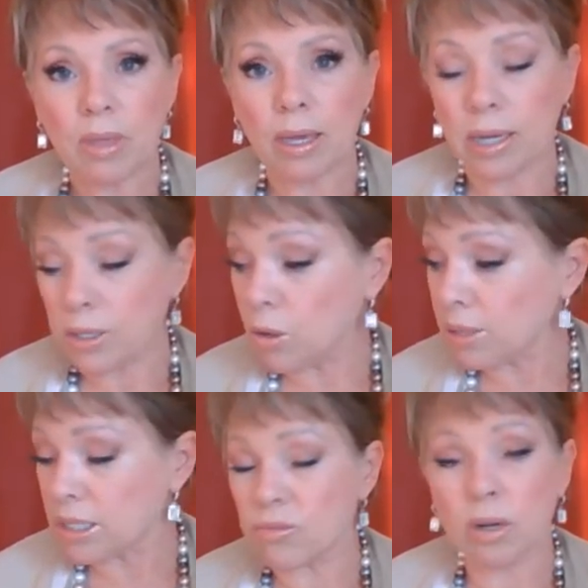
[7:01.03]
And I know
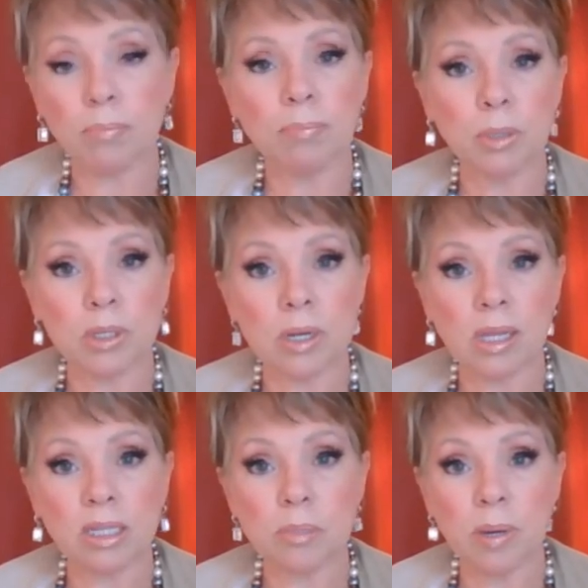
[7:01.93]
from
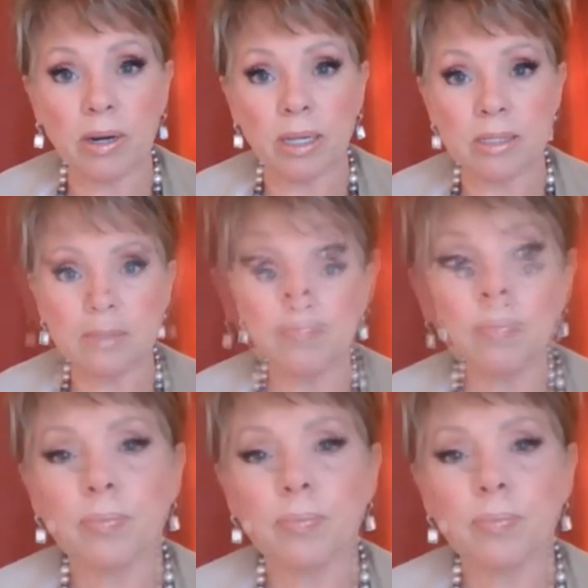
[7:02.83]
personal experience.